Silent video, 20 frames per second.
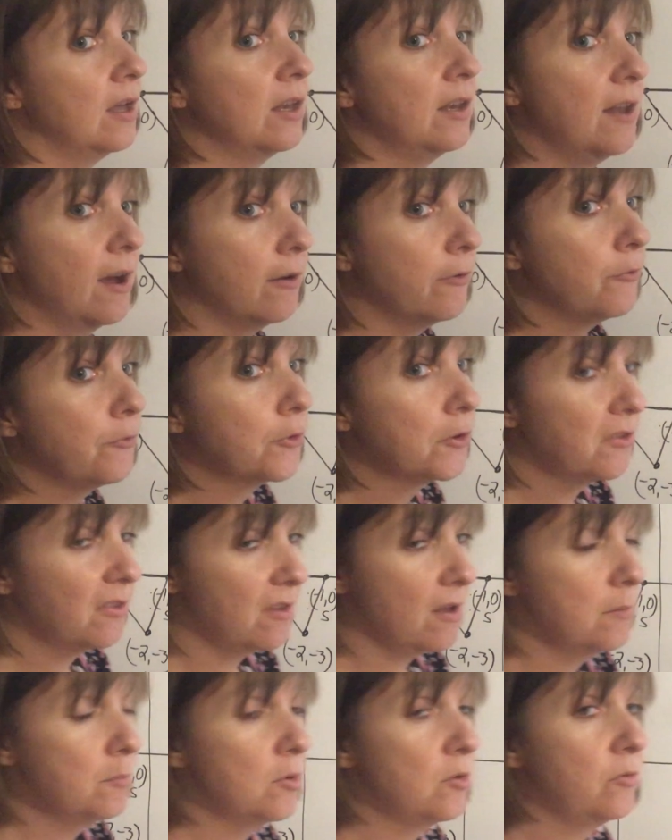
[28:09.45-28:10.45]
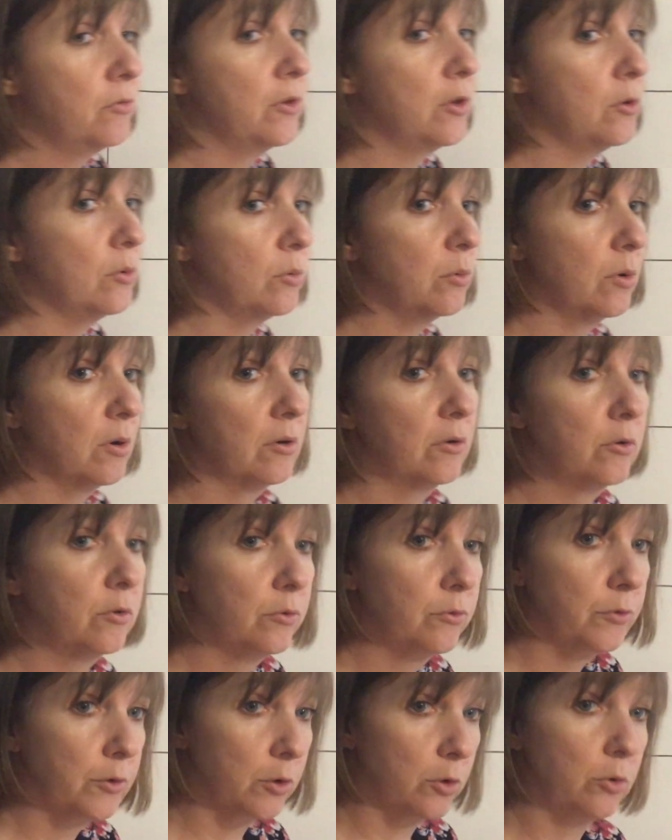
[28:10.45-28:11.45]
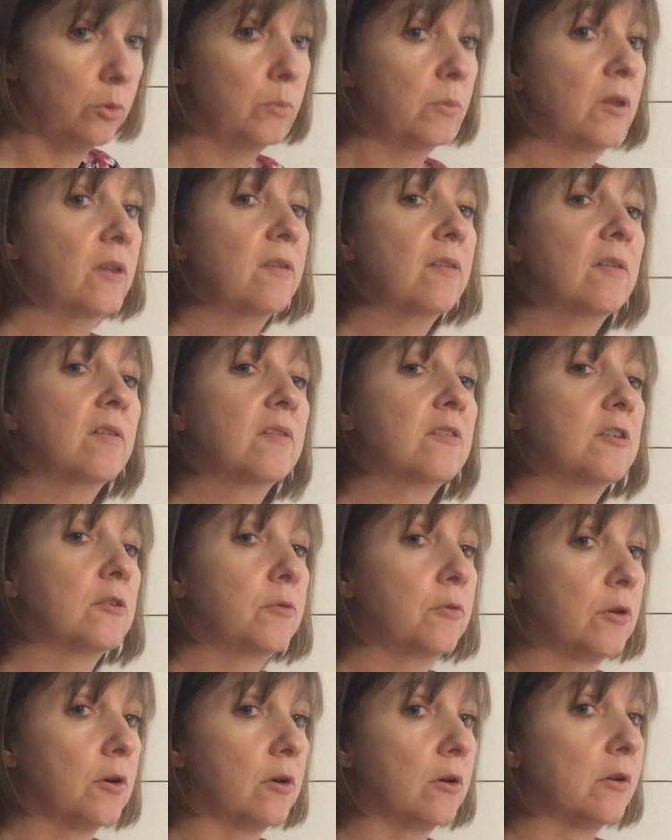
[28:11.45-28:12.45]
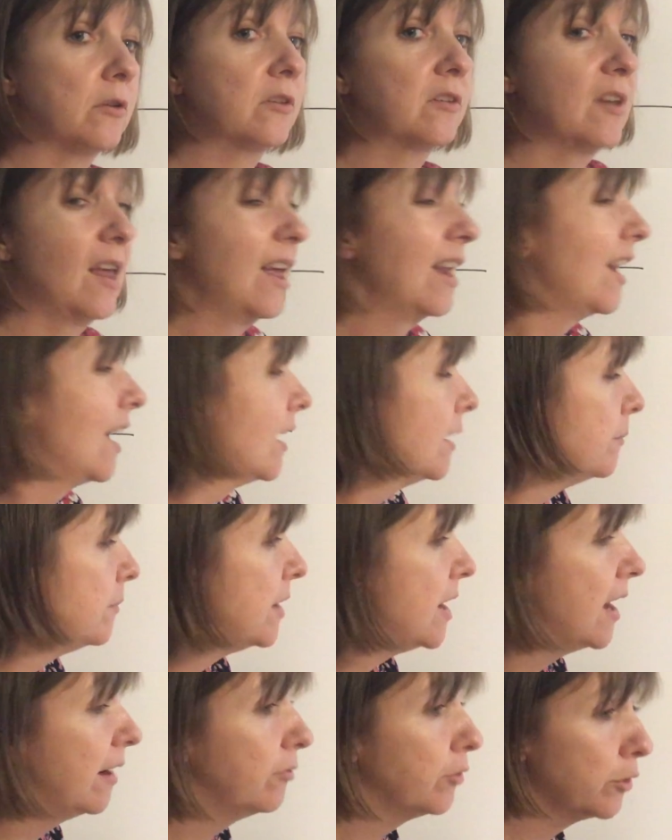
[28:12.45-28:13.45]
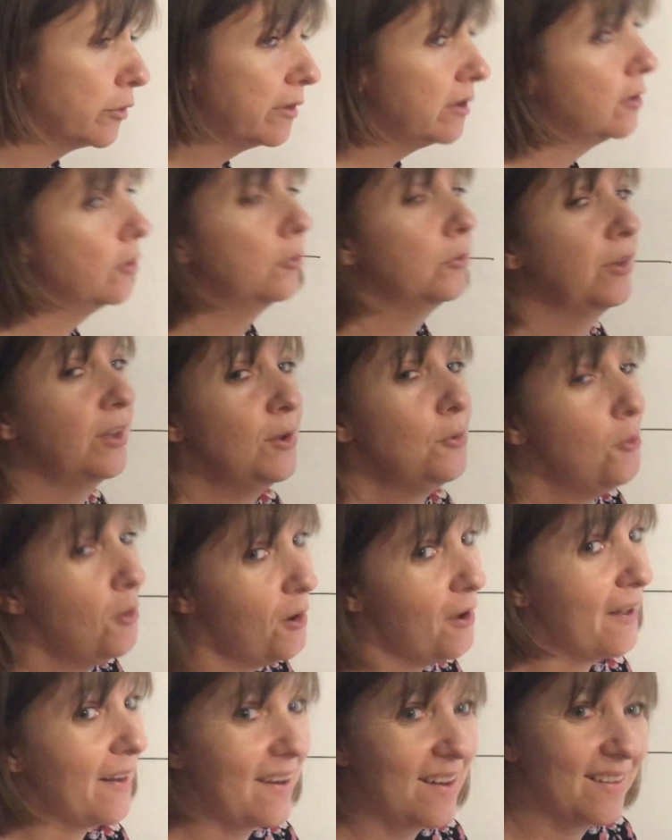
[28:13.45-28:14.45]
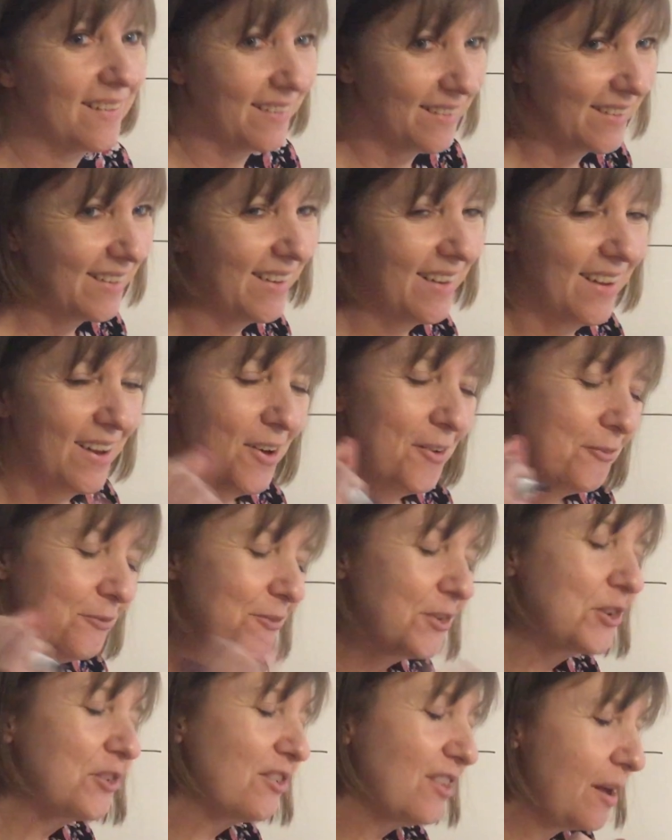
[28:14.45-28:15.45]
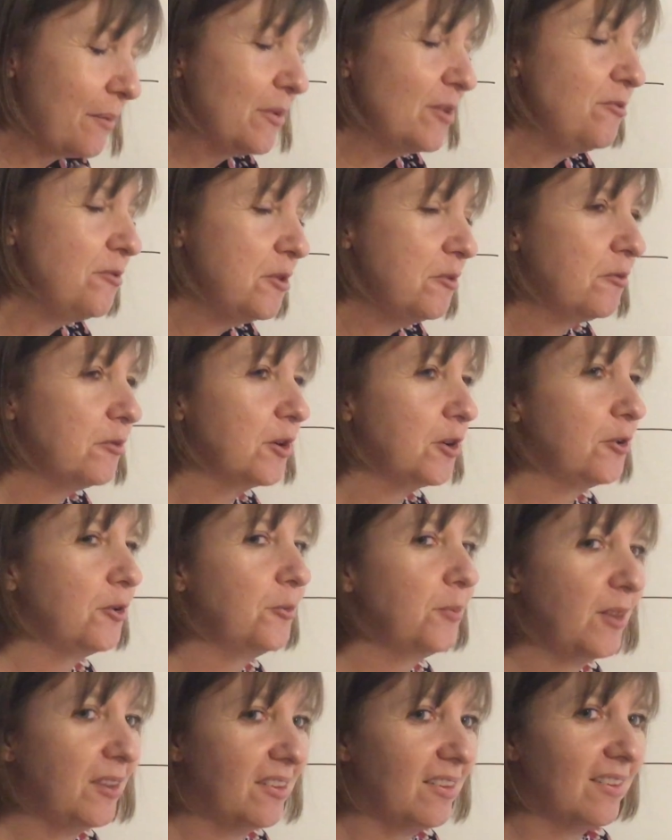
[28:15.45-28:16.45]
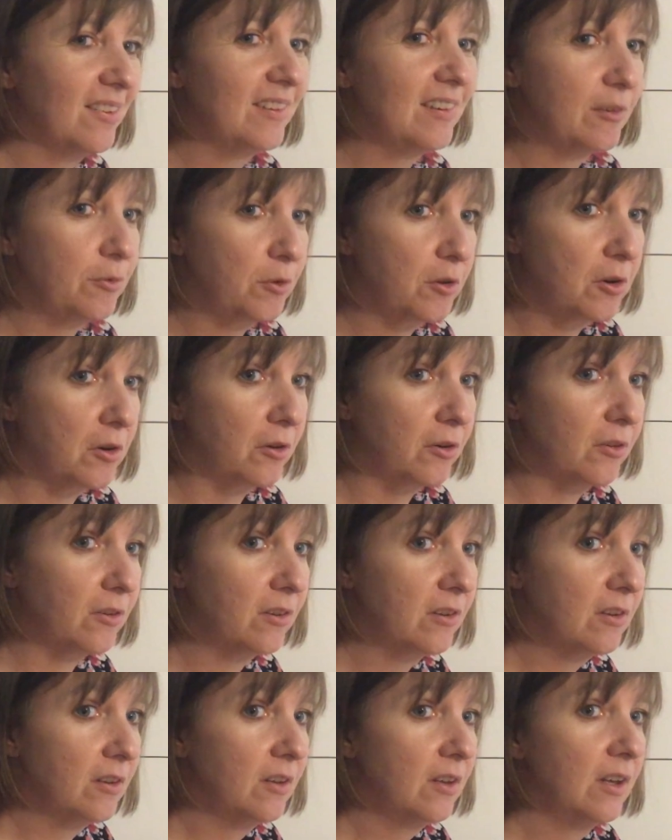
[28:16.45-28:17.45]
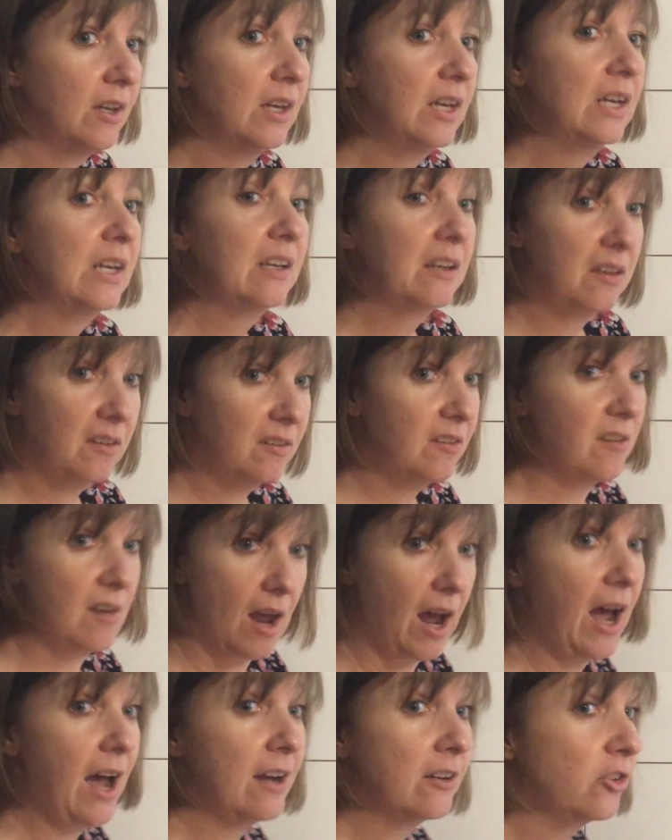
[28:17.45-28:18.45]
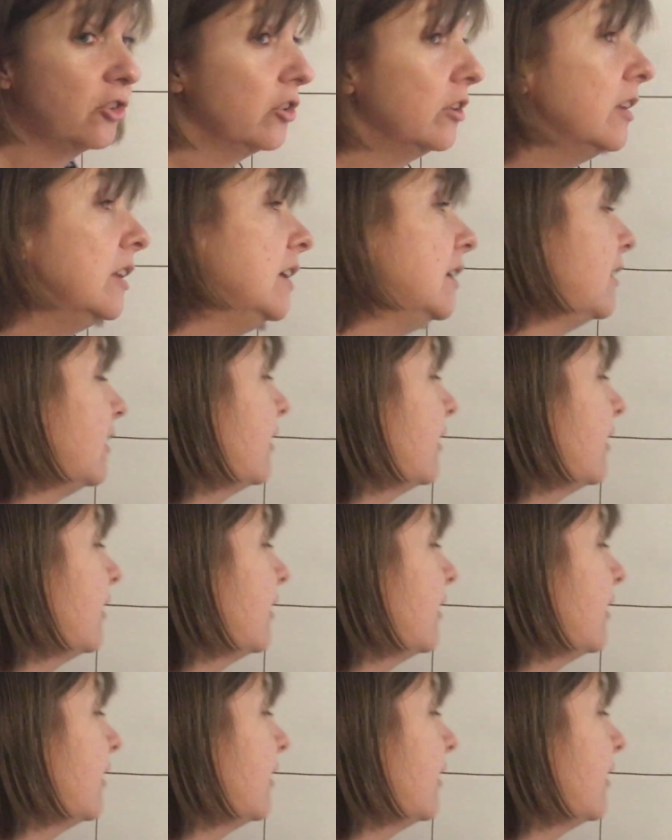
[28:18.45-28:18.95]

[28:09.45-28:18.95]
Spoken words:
Now, for some of you for whom this is difficult, and I'm never the only one, for some of you for whom this is difficult, actually